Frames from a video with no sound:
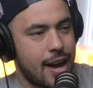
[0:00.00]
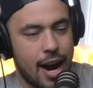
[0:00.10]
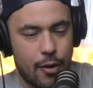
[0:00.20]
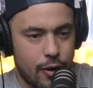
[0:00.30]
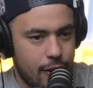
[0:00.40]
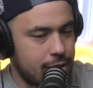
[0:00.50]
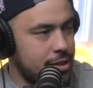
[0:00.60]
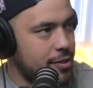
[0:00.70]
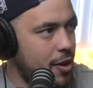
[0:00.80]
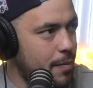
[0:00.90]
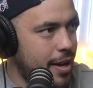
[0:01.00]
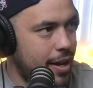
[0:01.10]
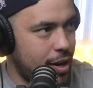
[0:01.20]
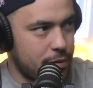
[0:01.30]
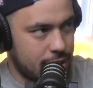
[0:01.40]
Harry Grant's his own man.
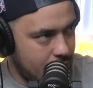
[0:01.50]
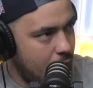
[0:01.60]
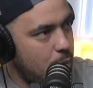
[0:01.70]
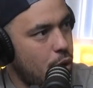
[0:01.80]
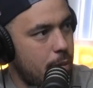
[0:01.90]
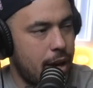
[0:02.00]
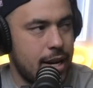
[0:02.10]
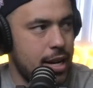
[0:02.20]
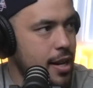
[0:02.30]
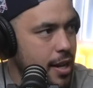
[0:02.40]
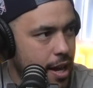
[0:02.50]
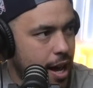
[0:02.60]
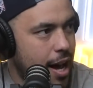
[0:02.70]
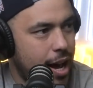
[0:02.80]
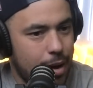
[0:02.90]
Obviously, our boy Money.
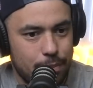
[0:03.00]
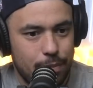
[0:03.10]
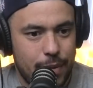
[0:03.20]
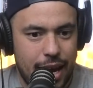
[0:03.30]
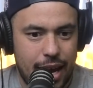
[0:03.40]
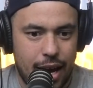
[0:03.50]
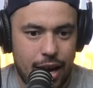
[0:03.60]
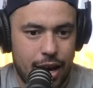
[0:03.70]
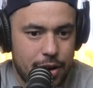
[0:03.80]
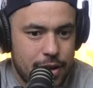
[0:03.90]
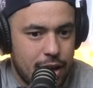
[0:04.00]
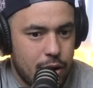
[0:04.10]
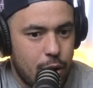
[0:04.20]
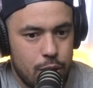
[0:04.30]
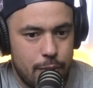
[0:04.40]
I don't think it
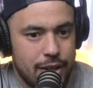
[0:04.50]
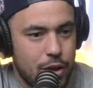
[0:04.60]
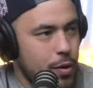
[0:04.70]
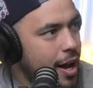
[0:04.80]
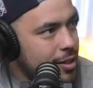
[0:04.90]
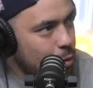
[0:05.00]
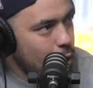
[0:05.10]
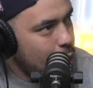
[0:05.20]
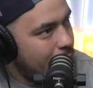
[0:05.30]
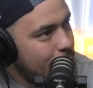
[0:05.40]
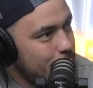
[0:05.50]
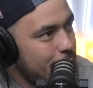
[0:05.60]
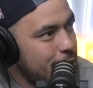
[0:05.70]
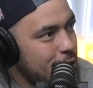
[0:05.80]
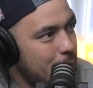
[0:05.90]
would have been too hard to walk away from
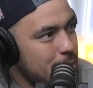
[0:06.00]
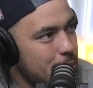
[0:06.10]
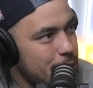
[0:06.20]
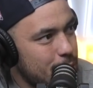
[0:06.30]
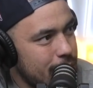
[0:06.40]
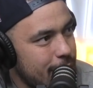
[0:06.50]
those types of boys, wouldn't it?